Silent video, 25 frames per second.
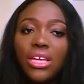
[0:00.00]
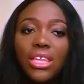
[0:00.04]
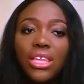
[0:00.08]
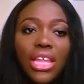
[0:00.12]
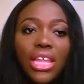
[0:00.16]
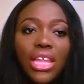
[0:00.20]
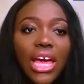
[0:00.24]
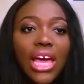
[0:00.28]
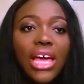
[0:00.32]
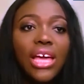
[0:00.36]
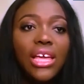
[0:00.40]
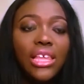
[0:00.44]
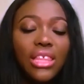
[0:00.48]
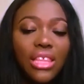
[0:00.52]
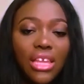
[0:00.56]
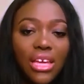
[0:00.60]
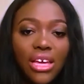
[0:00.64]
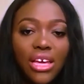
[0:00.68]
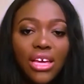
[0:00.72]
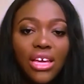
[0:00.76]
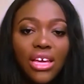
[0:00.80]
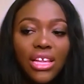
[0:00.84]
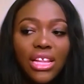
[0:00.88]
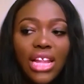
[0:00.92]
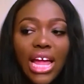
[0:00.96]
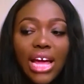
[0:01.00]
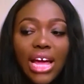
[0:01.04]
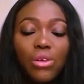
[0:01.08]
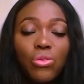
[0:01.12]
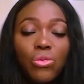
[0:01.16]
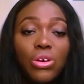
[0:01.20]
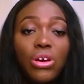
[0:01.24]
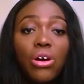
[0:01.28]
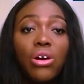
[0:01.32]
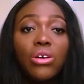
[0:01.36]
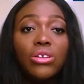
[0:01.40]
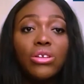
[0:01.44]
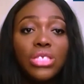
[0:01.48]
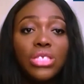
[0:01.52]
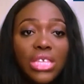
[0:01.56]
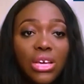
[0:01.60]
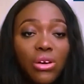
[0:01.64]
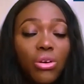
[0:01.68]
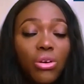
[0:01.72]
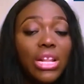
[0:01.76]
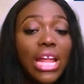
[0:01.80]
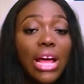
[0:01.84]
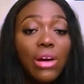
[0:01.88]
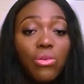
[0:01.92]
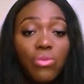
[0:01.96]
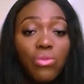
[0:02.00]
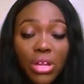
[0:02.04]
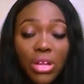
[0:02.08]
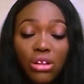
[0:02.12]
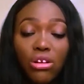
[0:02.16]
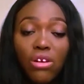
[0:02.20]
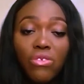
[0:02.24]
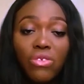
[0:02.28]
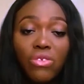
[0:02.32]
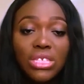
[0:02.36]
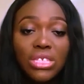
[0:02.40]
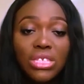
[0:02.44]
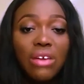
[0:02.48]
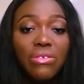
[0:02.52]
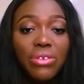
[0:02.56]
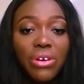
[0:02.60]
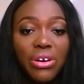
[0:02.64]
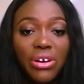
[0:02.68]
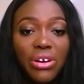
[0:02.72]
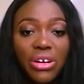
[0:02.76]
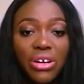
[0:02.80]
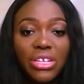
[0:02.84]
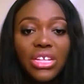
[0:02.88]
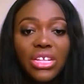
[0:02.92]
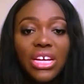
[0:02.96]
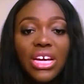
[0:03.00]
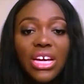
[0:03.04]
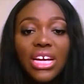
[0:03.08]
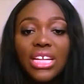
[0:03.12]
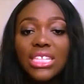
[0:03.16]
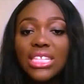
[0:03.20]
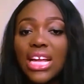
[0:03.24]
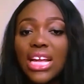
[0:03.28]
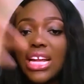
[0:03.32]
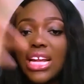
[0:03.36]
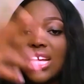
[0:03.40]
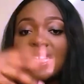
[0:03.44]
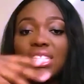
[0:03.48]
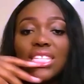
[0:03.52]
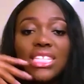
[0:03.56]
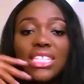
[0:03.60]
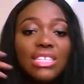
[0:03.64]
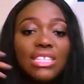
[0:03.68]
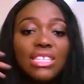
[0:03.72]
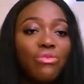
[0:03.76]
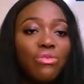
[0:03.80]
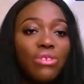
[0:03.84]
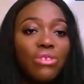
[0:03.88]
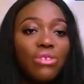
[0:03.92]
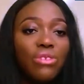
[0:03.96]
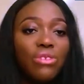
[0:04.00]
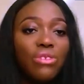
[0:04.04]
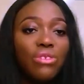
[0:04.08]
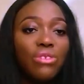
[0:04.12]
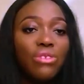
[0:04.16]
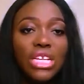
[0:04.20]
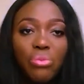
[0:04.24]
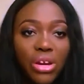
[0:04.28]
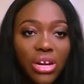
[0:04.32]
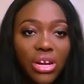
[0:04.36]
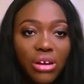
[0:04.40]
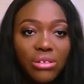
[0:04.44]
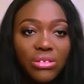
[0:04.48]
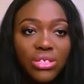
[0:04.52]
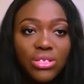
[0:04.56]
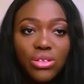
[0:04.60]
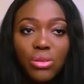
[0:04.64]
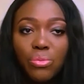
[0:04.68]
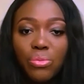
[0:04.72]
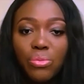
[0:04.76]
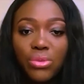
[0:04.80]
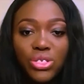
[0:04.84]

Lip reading: like we all say, or like a lot of us have heard, talent is evenly spread out.